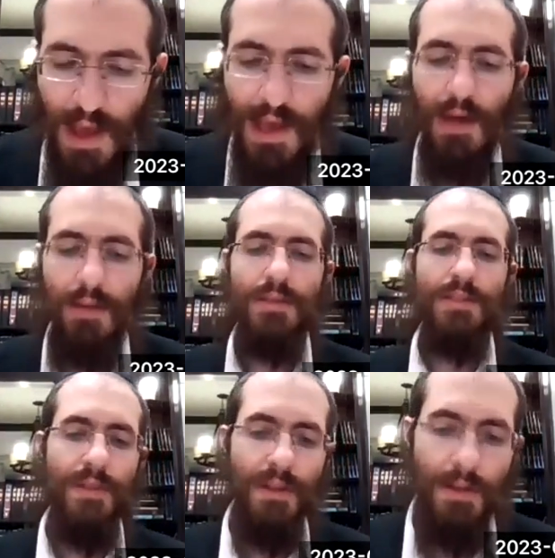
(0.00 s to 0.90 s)
and count
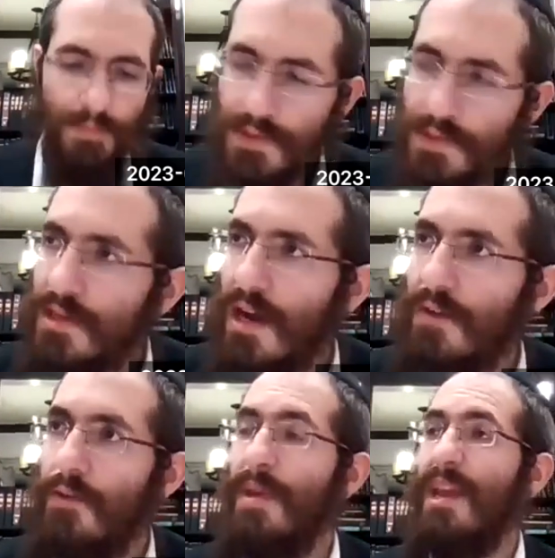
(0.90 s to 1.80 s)
the Sefira,
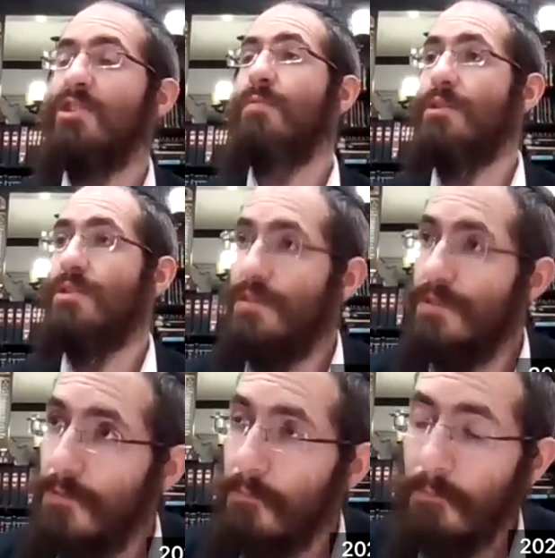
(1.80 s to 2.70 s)
starting from Ben
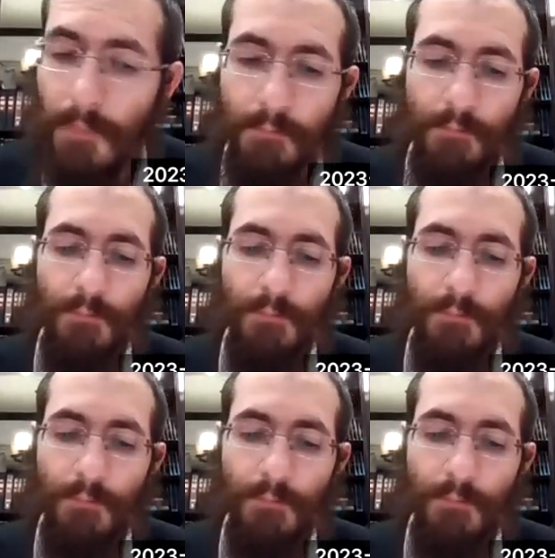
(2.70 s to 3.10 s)
Ashmashes.